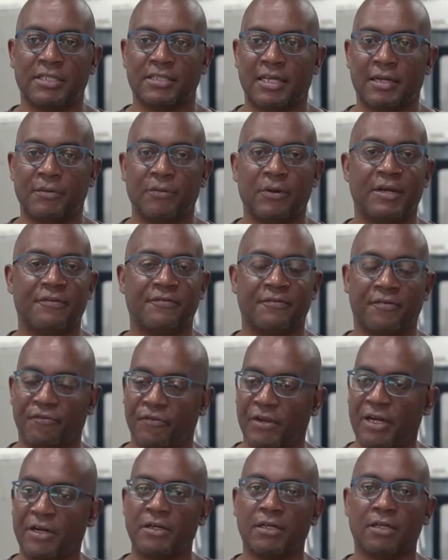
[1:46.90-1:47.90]
is that we have a
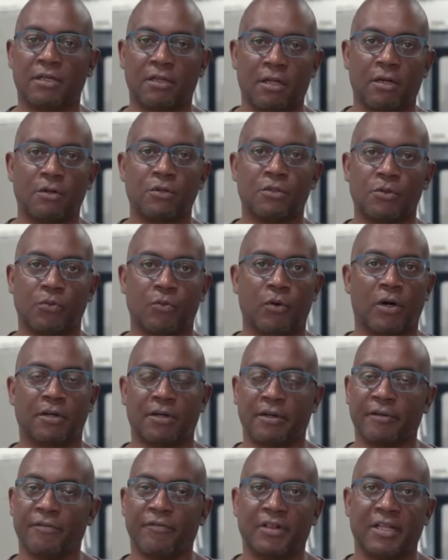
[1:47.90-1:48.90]
very close
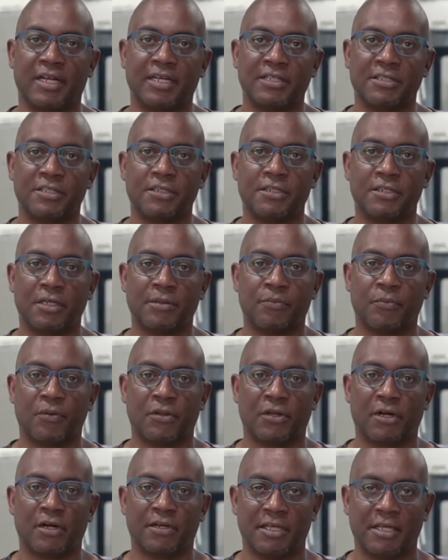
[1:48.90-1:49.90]
working relationship
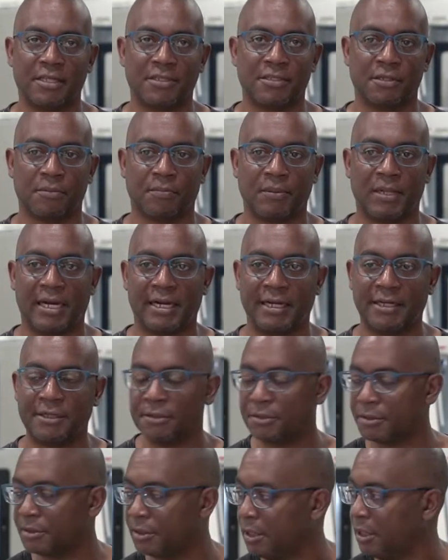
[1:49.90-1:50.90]
with our key
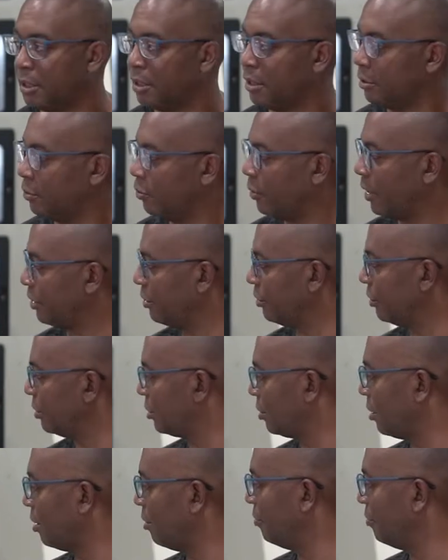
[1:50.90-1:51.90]
suppliers, whether it's our